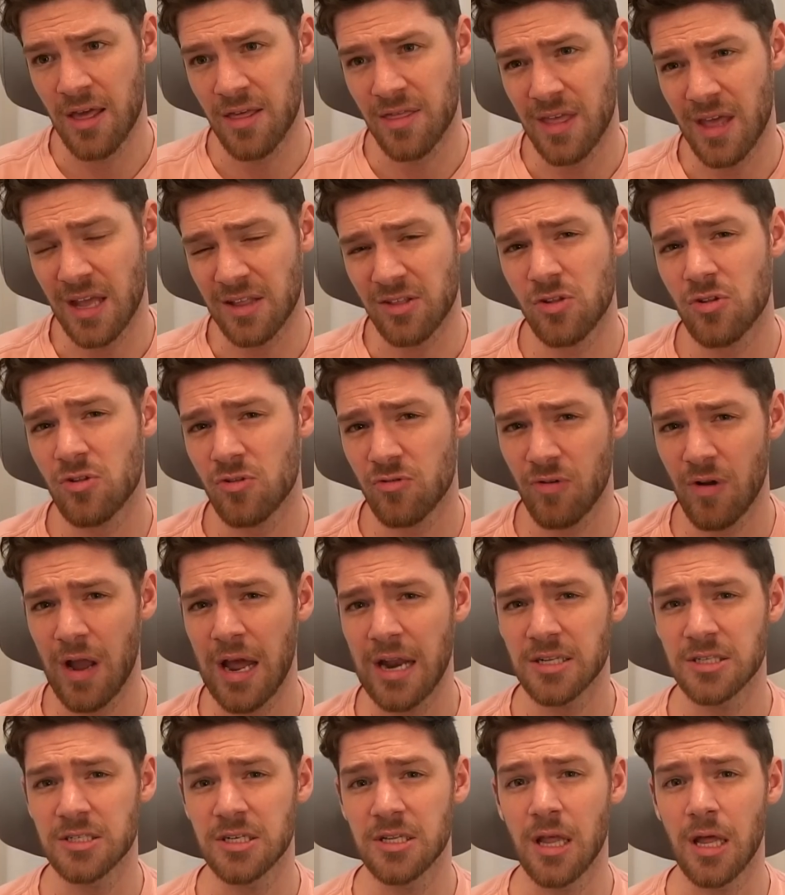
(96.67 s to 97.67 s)
that's a
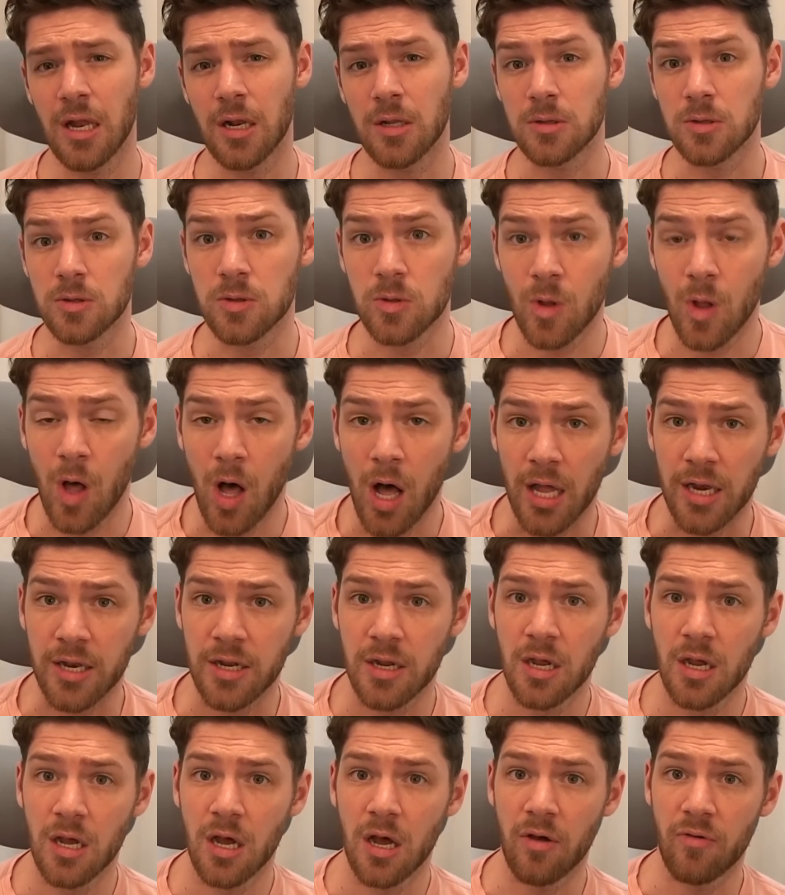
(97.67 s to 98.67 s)
strategy that a
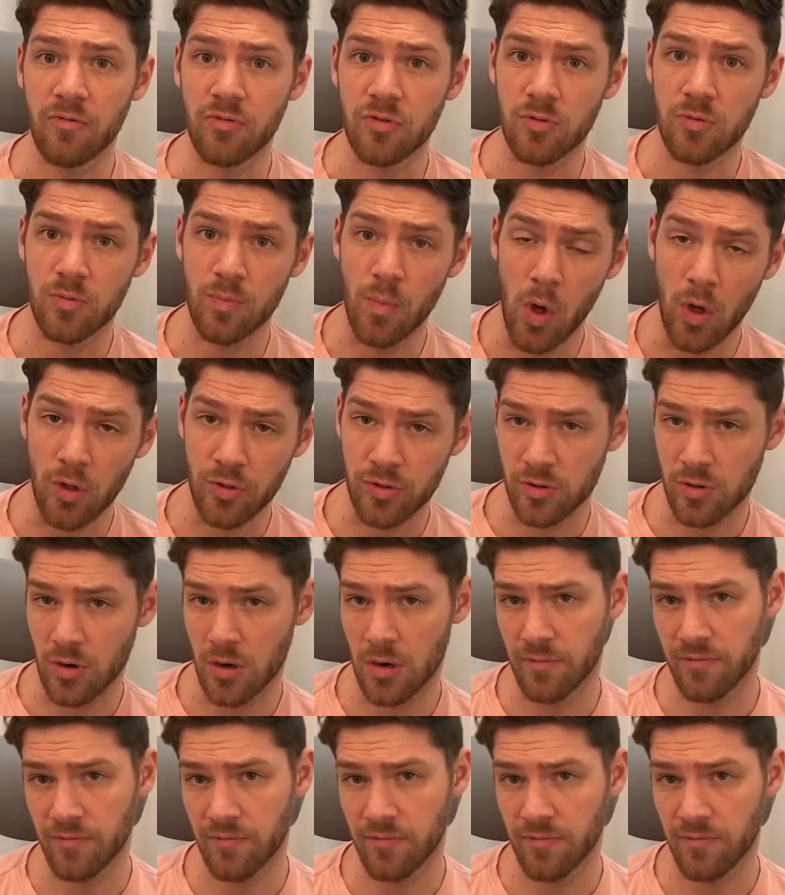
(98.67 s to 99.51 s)
lot of small startup